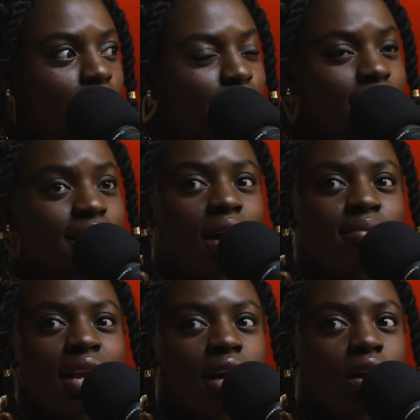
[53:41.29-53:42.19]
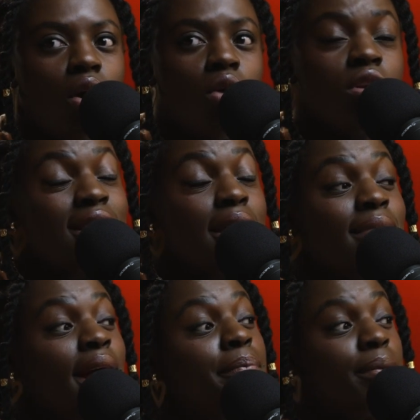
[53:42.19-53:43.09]
But now I'm like, oh no, they're
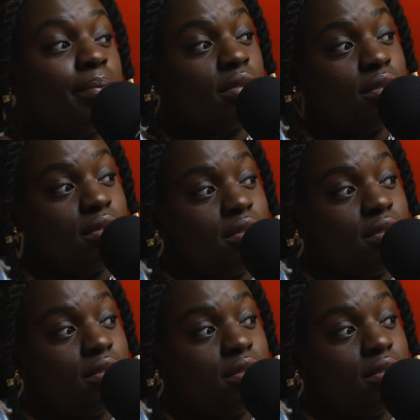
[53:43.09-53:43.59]
my people.